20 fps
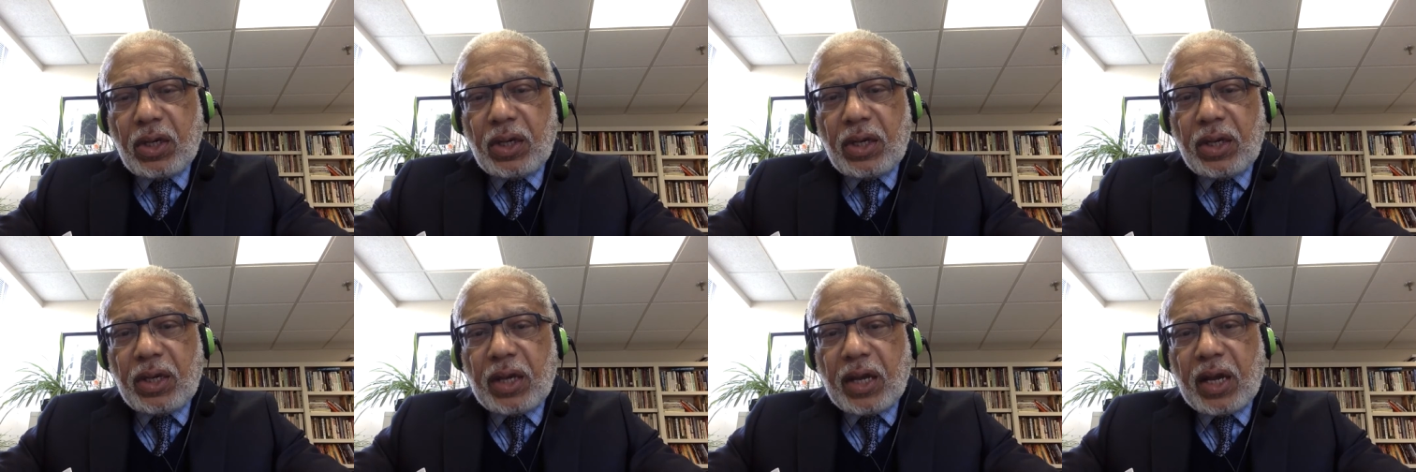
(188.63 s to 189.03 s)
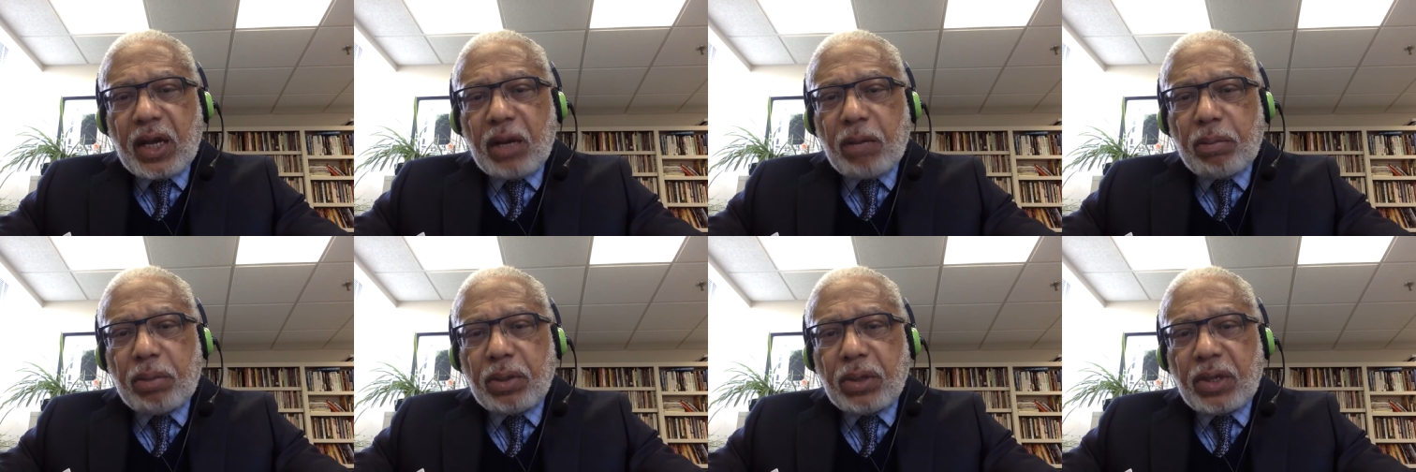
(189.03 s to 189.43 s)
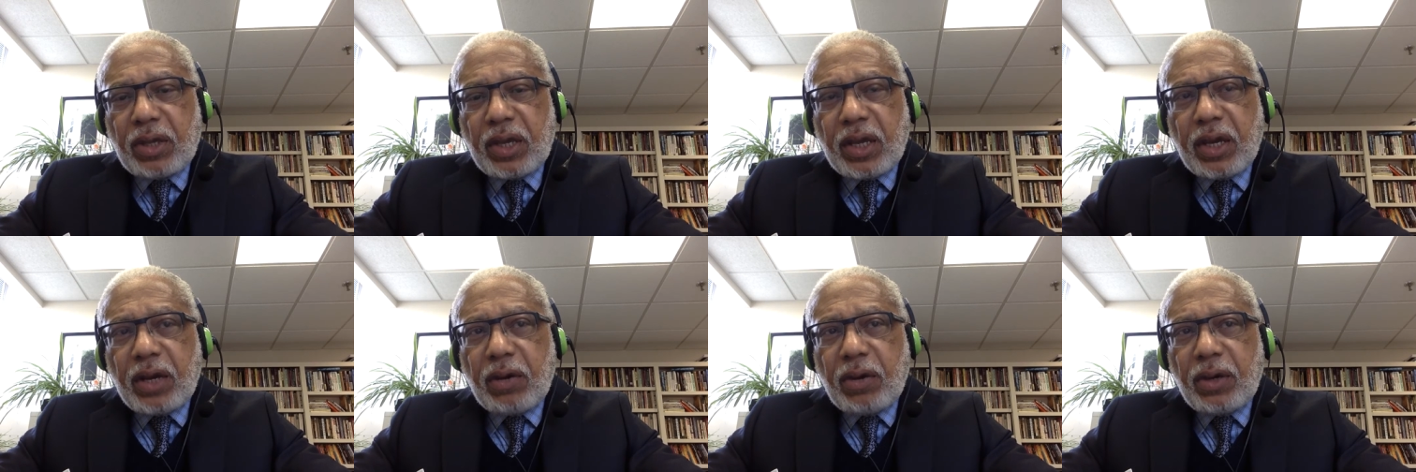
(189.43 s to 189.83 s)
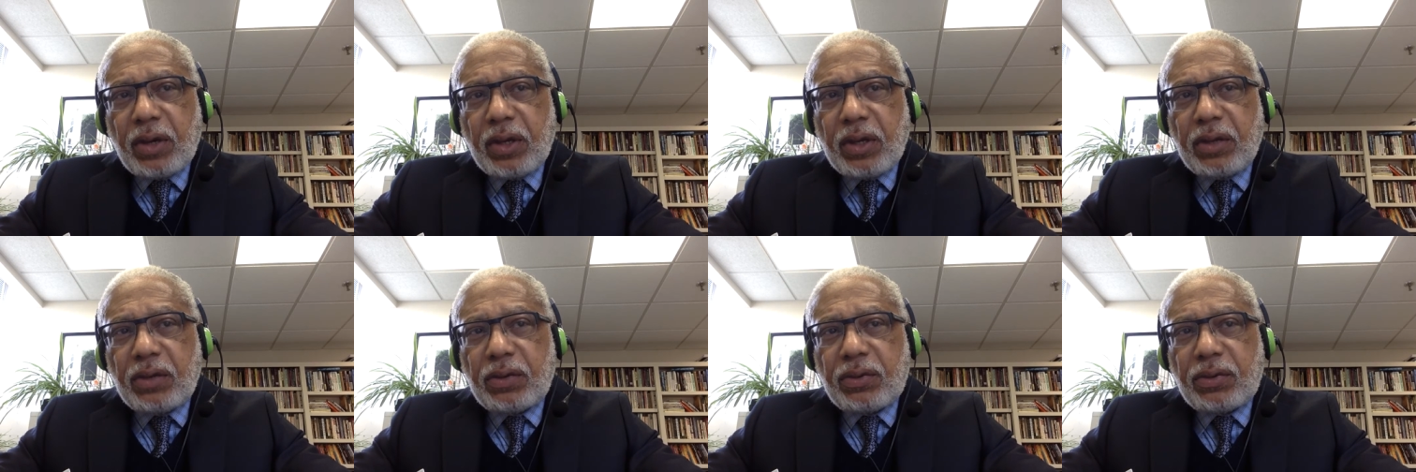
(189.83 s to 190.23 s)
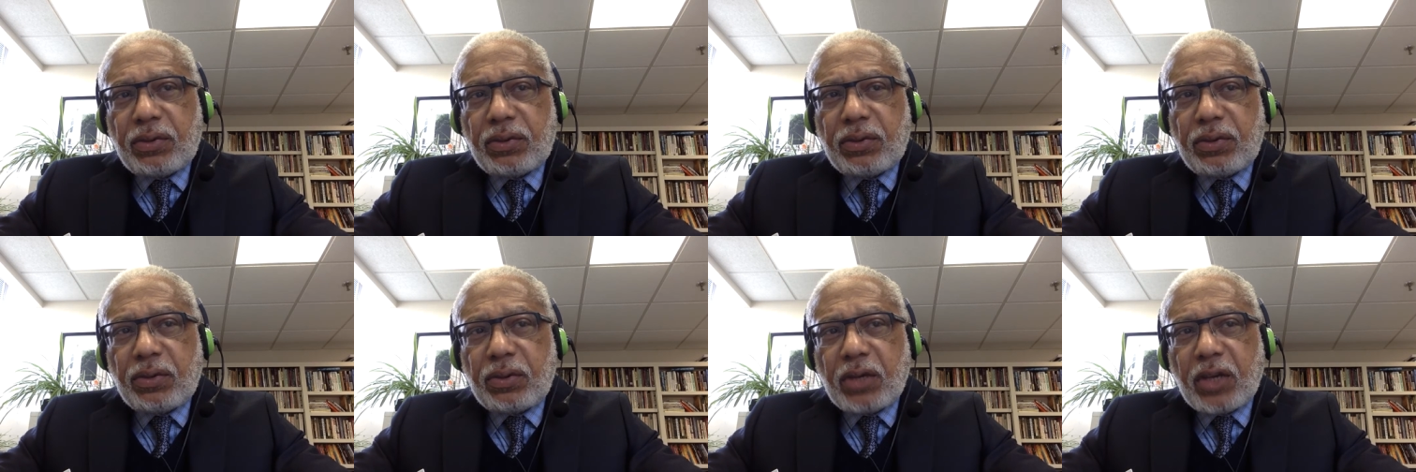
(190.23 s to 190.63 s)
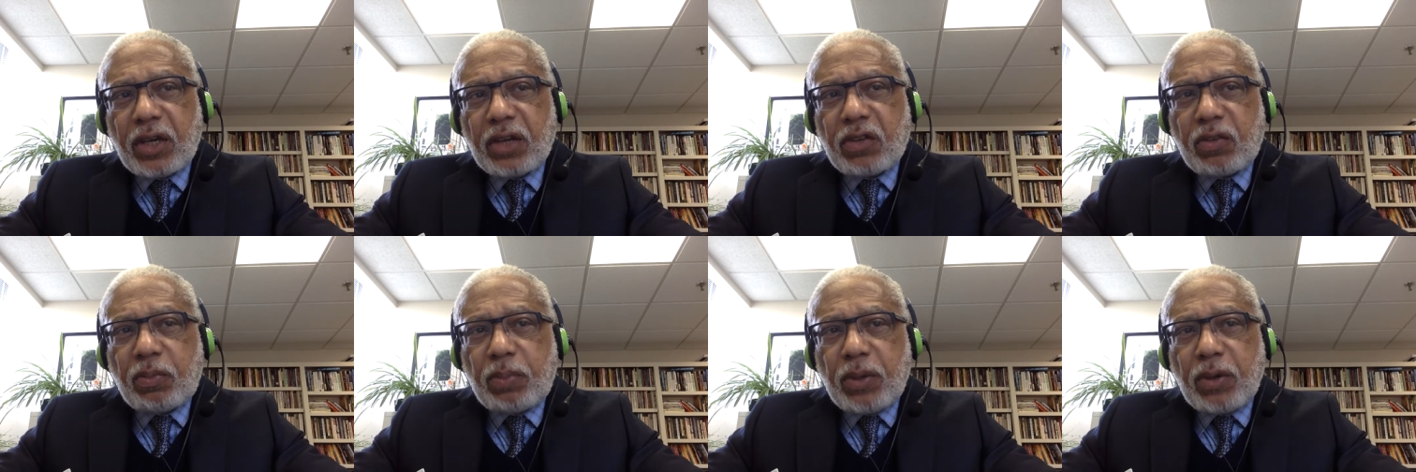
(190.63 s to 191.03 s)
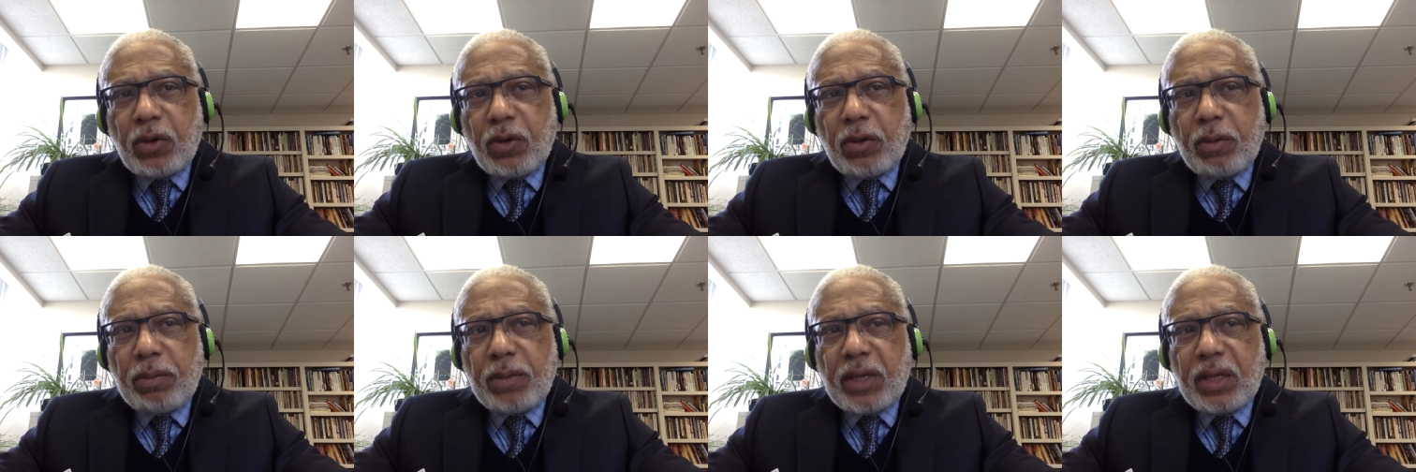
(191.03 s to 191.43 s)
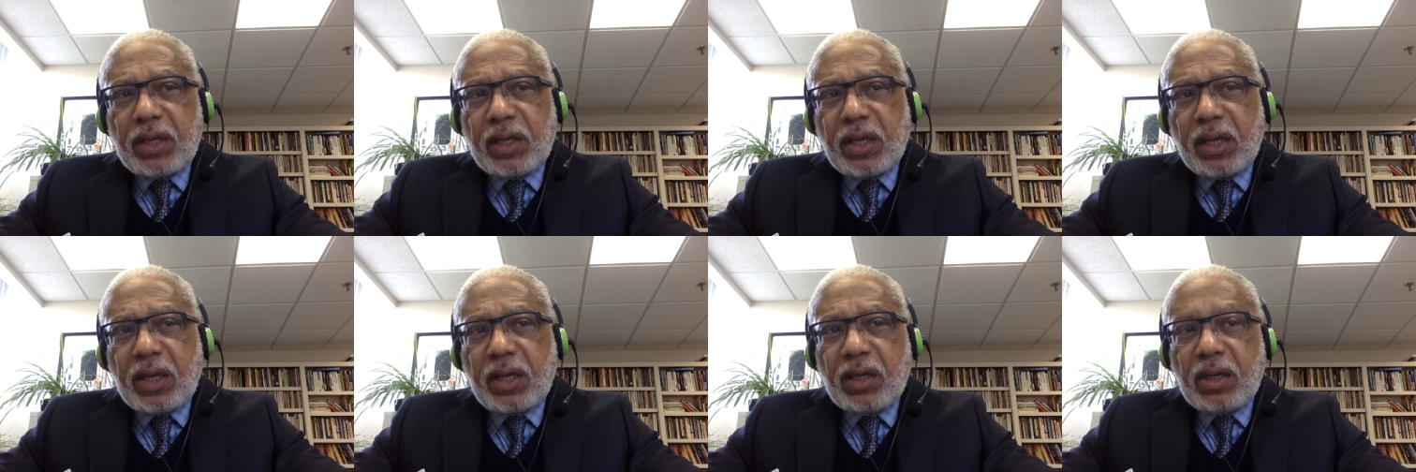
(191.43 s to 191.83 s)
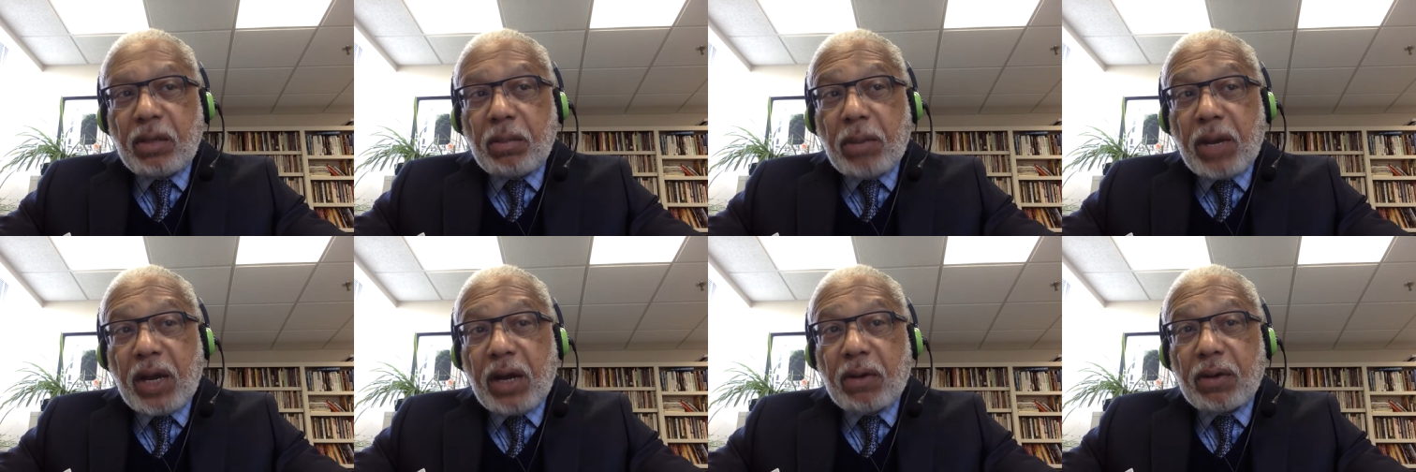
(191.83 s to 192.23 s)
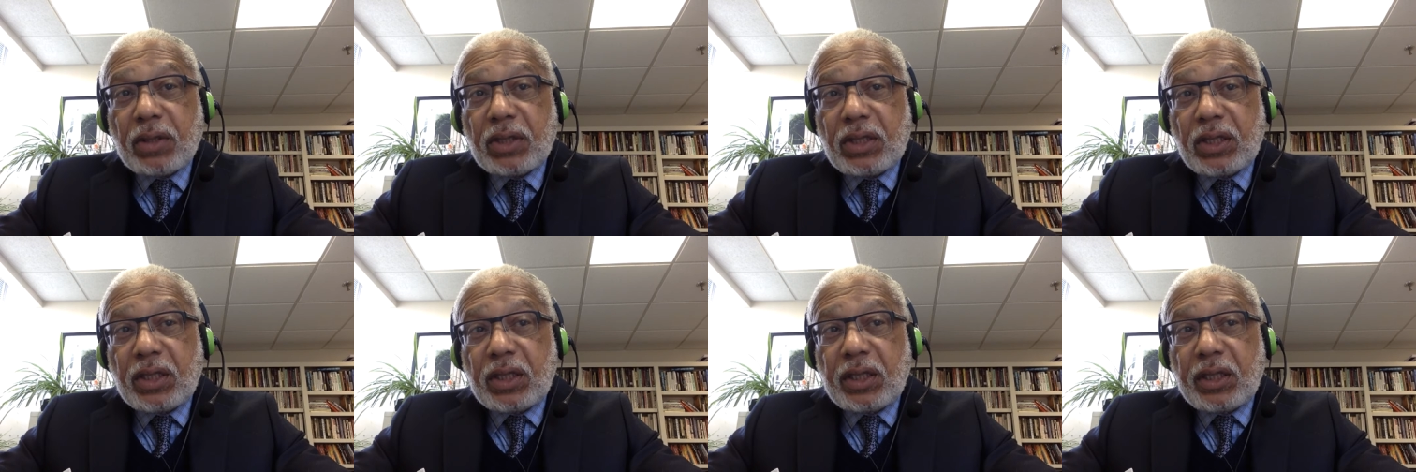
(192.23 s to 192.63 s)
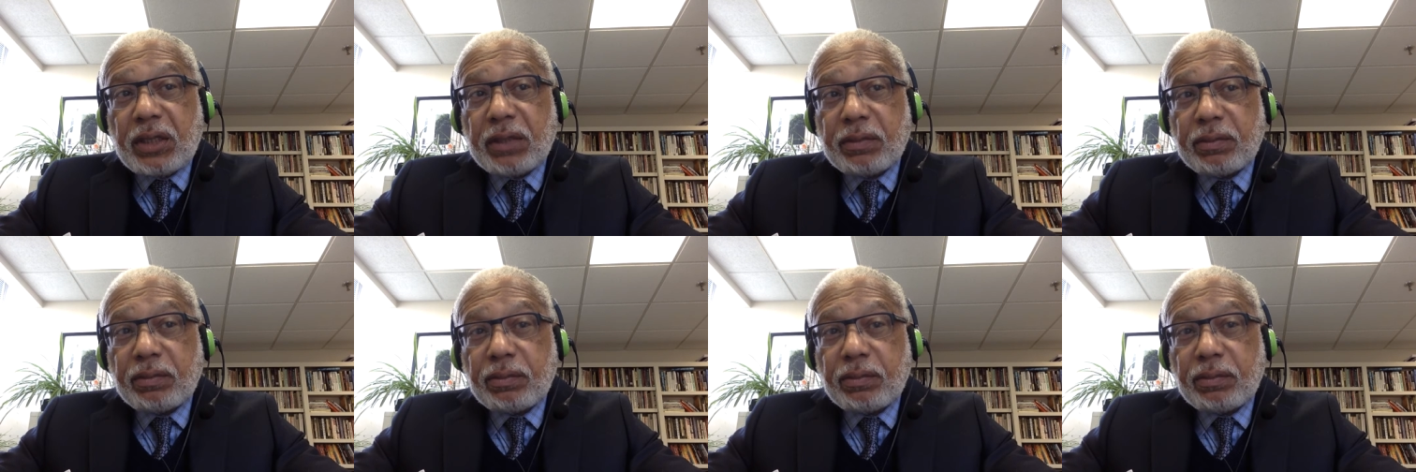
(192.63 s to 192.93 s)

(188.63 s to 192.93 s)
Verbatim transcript: In our precarious experiment in democracy,